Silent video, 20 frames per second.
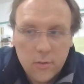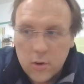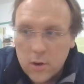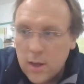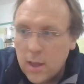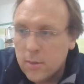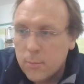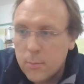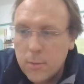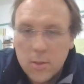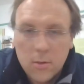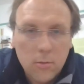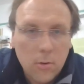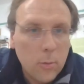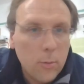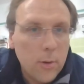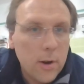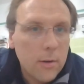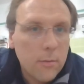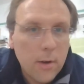you get them in the
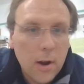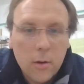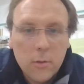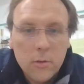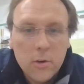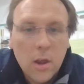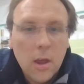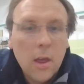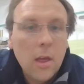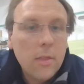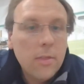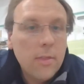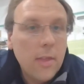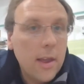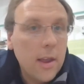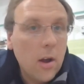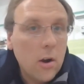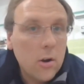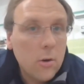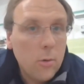wrong way around,
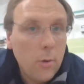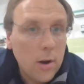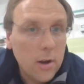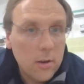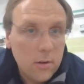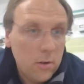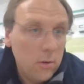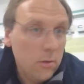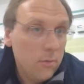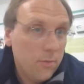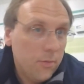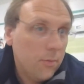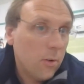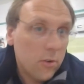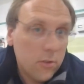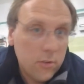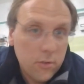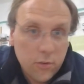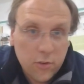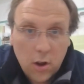they are quite new.
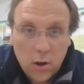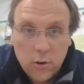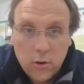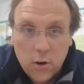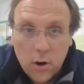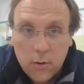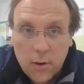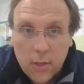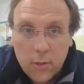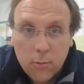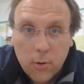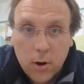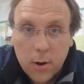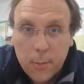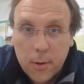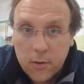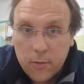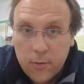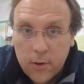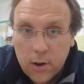For the start, you don't get the right
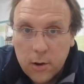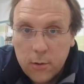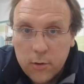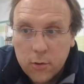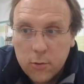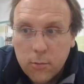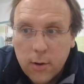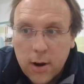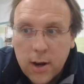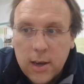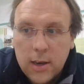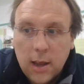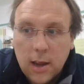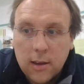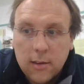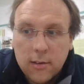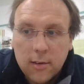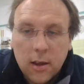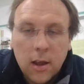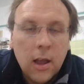amount of flow into the
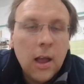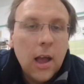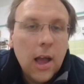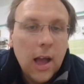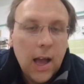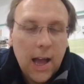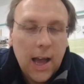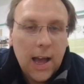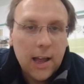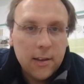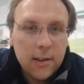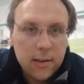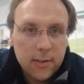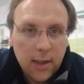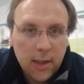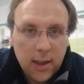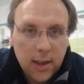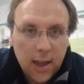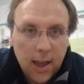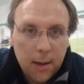radiator, and
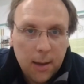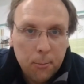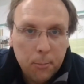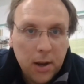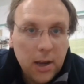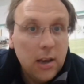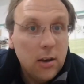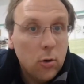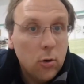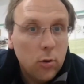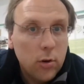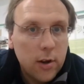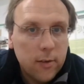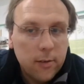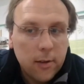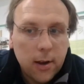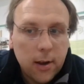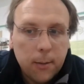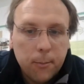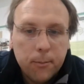they can be
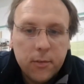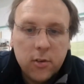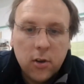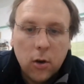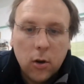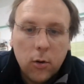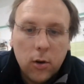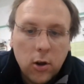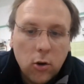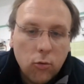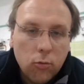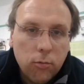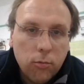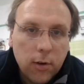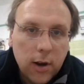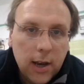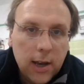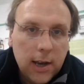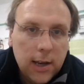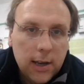noisy. So you
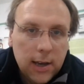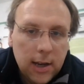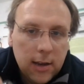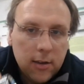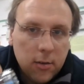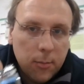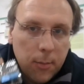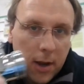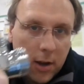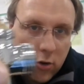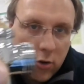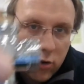really need to make